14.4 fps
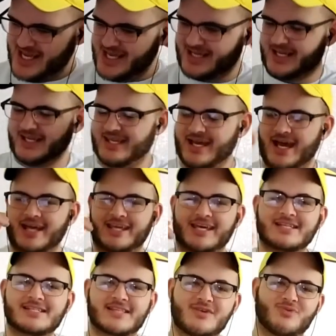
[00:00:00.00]
And I
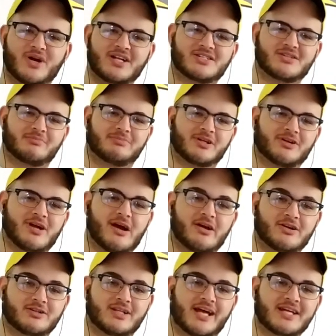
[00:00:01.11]
guess they wanted to blur out
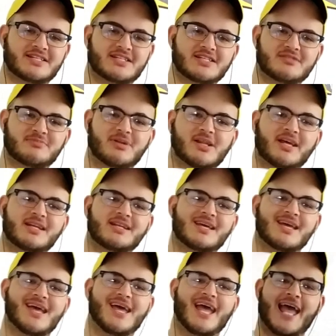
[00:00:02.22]
her license plate,
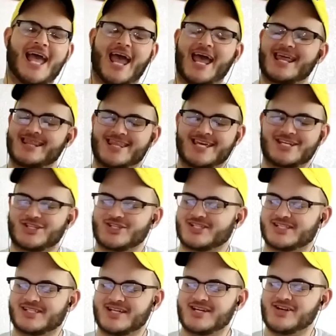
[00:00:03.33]
and they
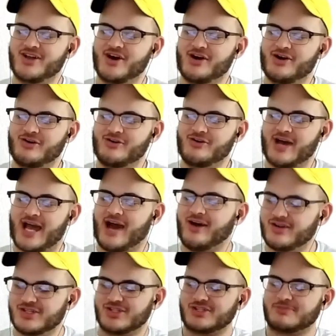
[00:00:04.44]
just didn't know how
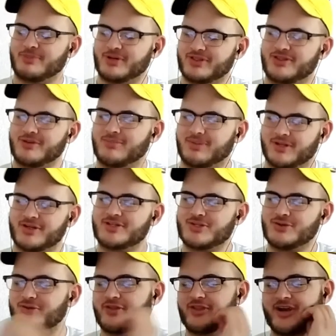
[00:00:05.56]
to just put the blur
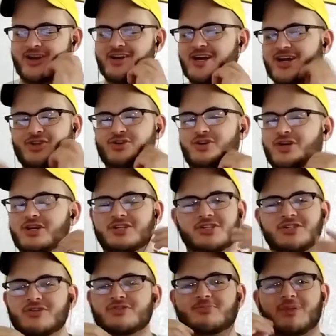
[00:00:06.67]
tool there. You could have
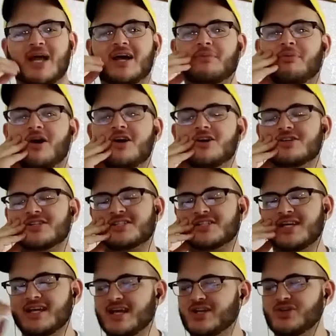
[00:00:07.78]
just used black bars,
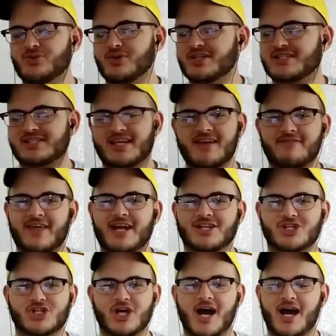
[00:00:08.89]
and you would have saved that
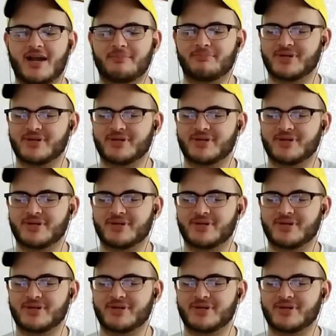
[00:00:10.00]
shot.